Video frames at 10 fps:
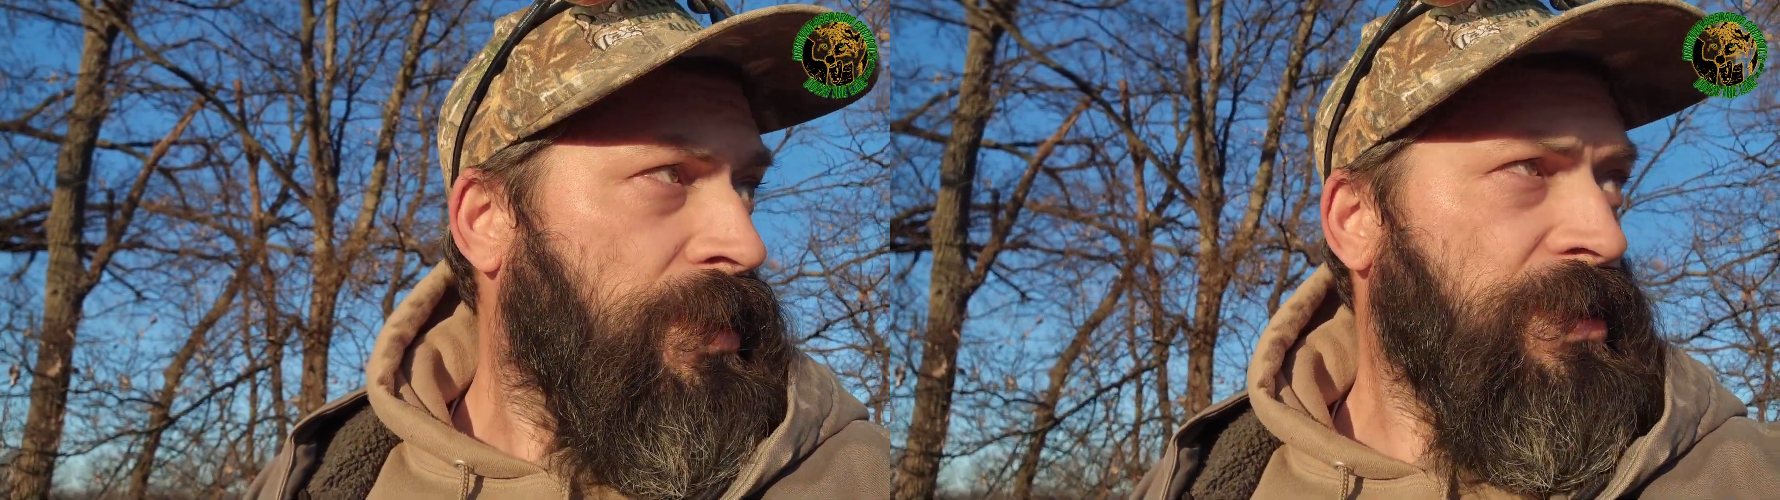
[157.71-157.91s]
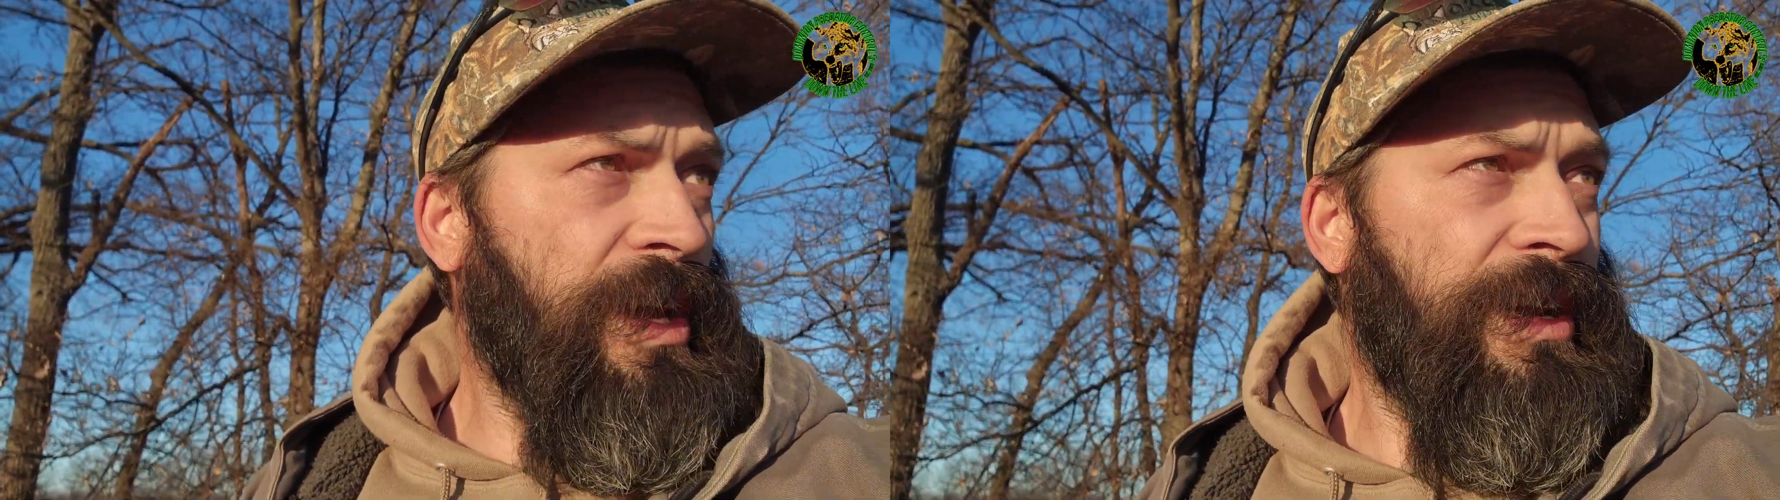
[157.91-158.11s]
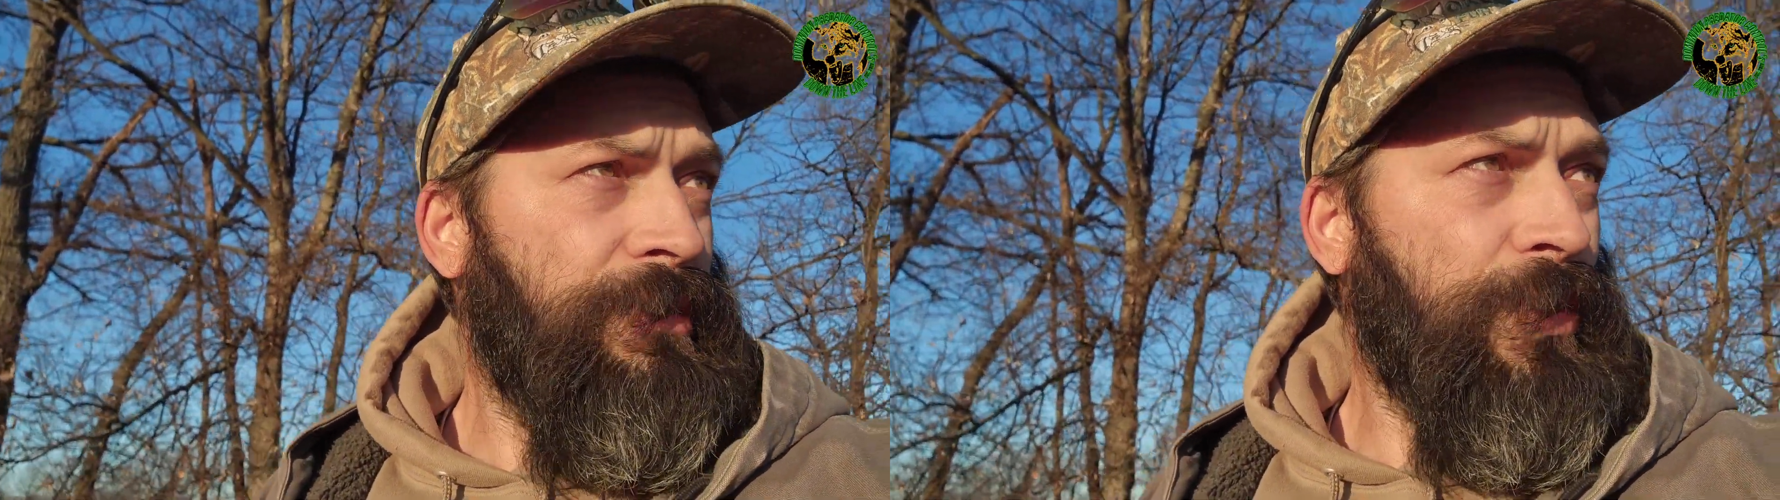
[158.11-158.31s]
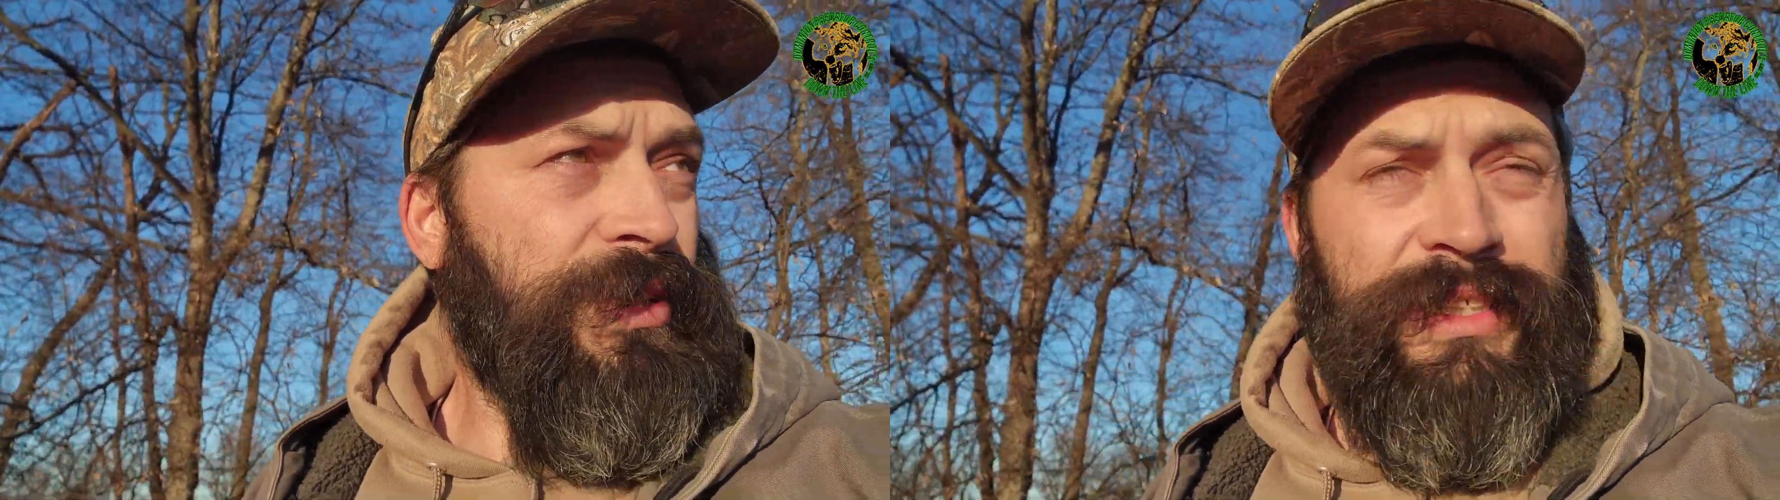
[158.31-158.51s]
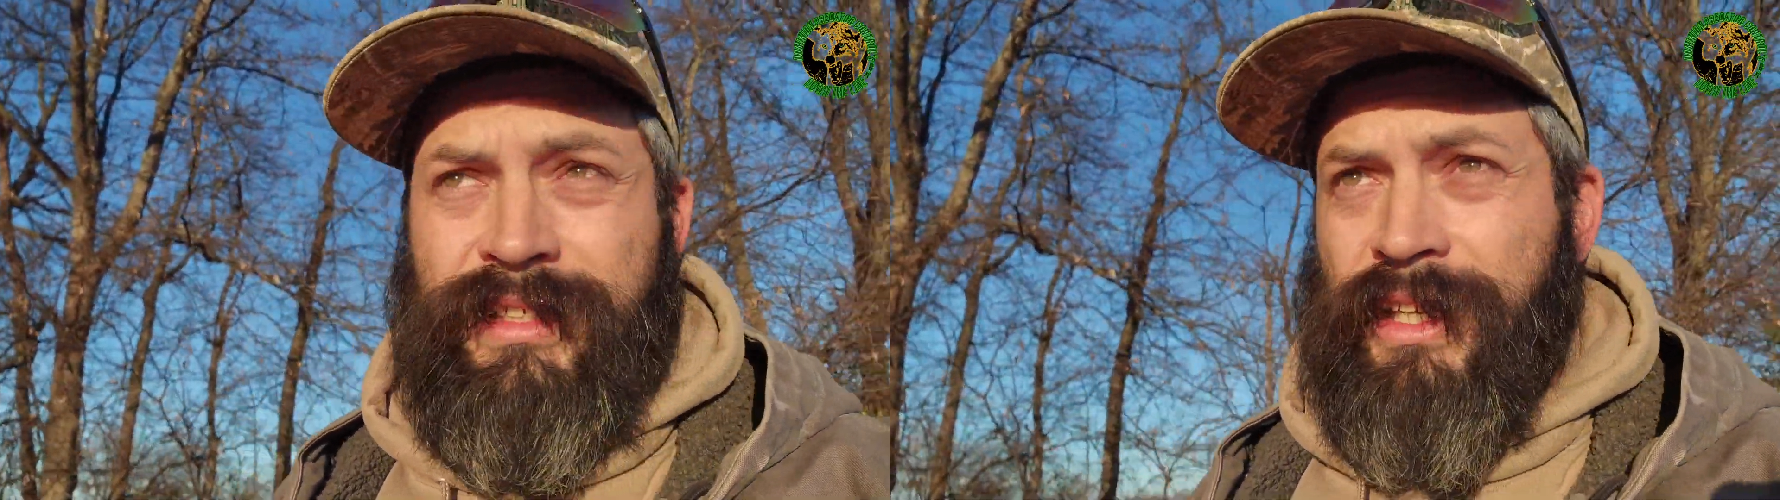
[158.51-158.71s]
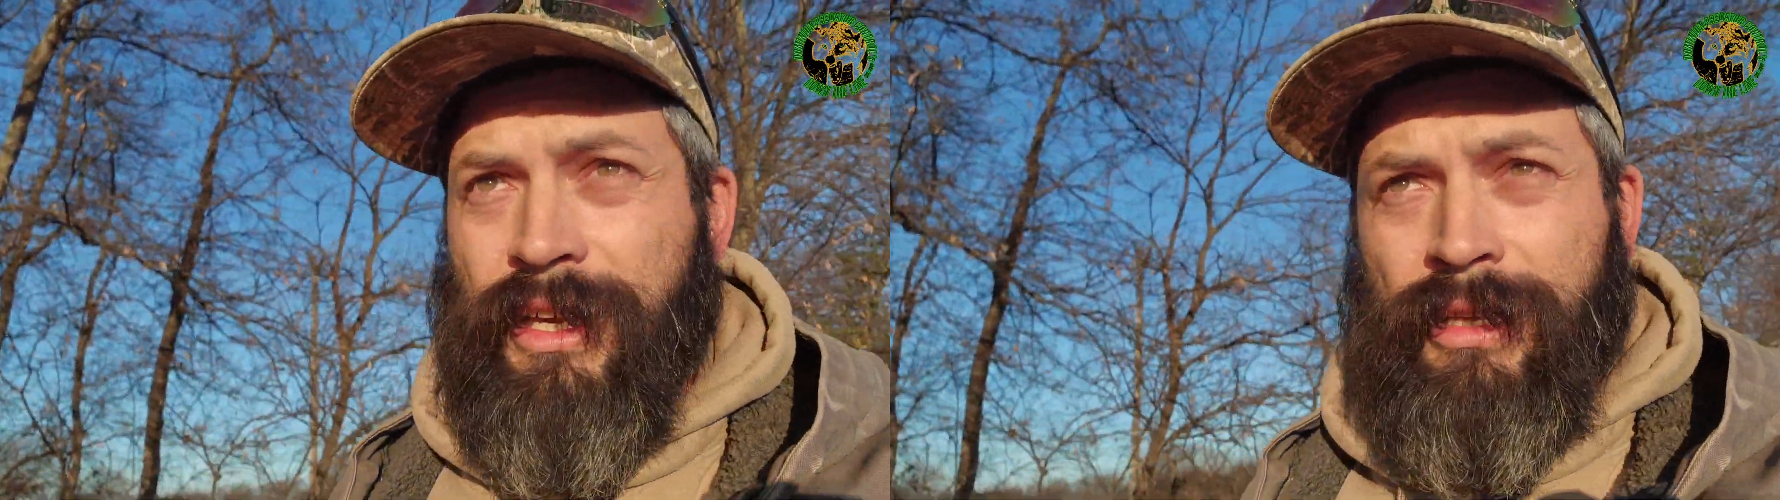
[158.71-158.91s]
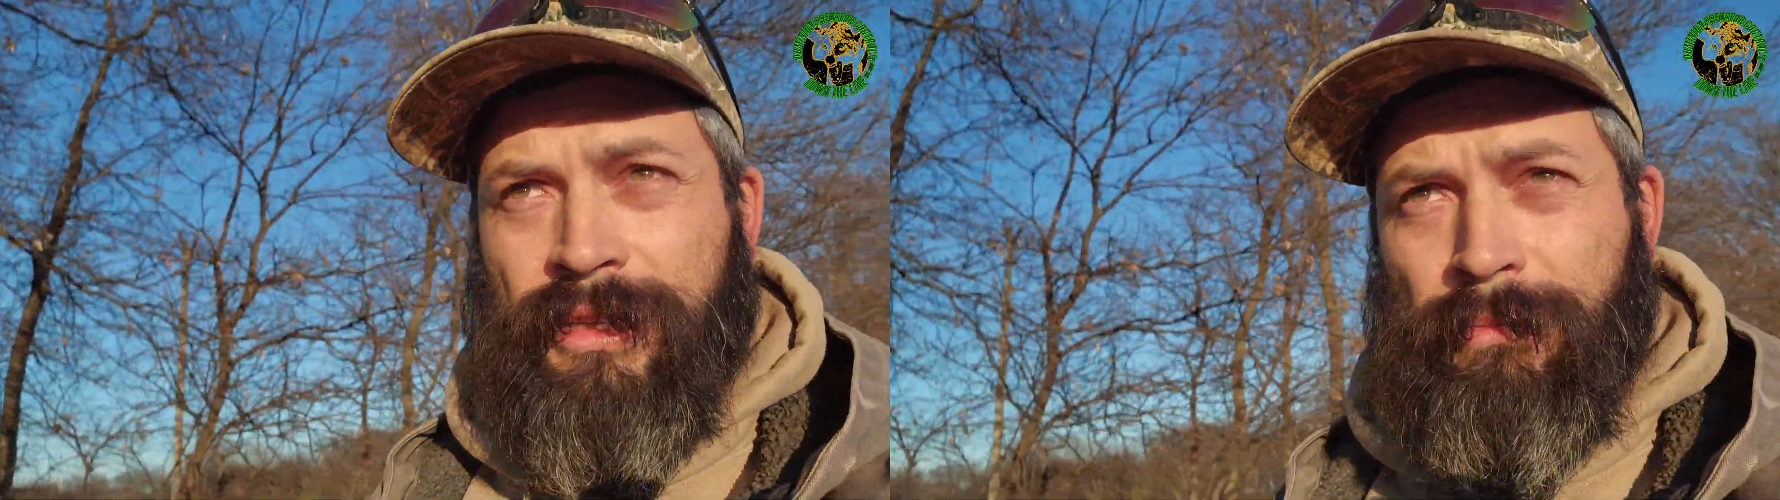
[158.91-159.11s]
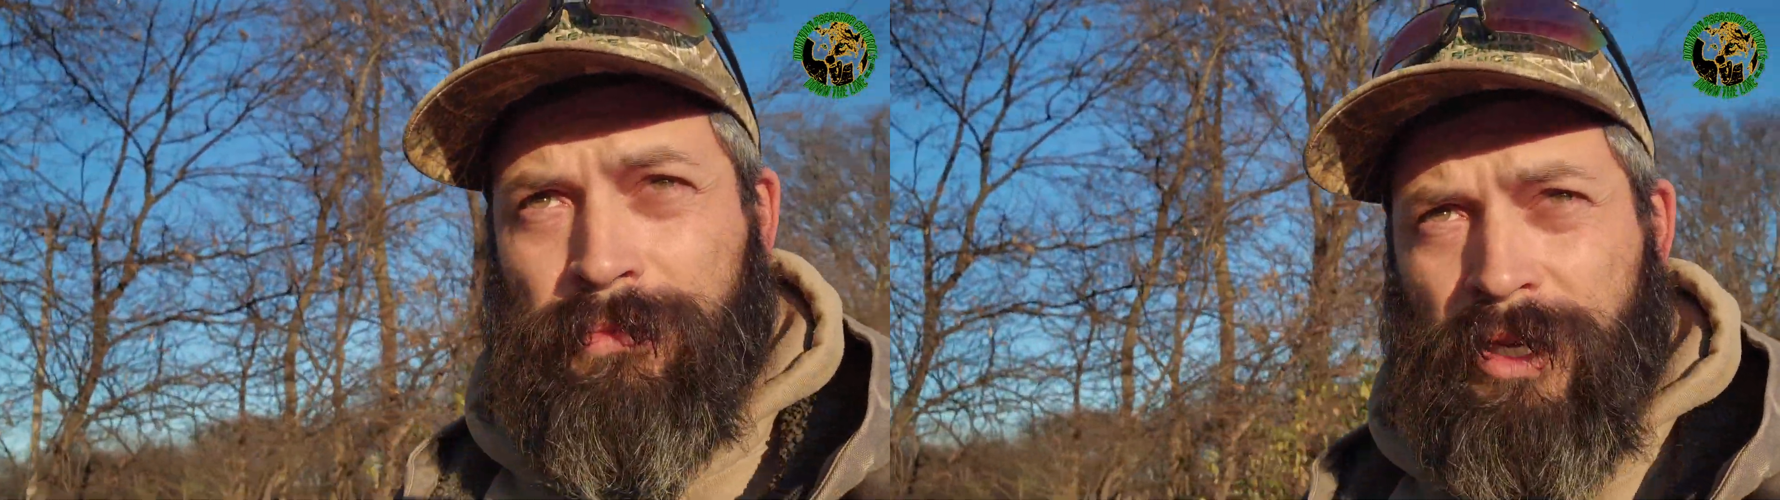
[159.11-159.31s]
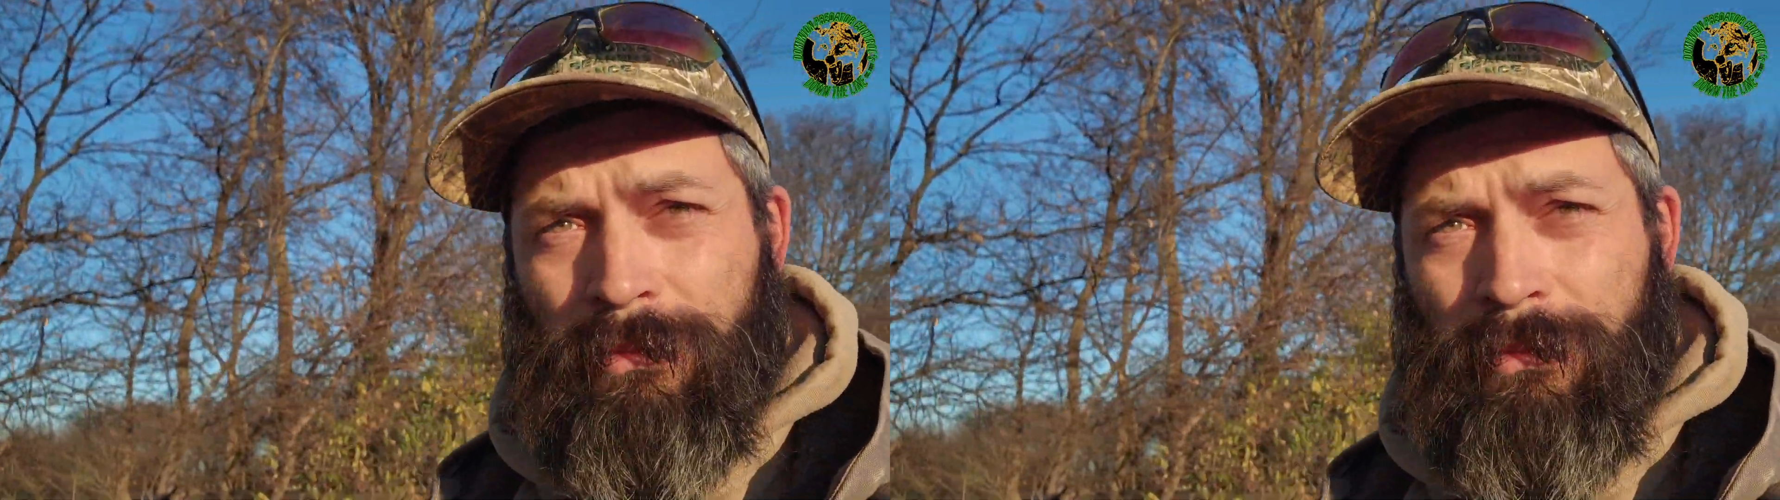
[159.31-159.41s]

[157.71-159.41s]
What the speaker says: because I didn't want them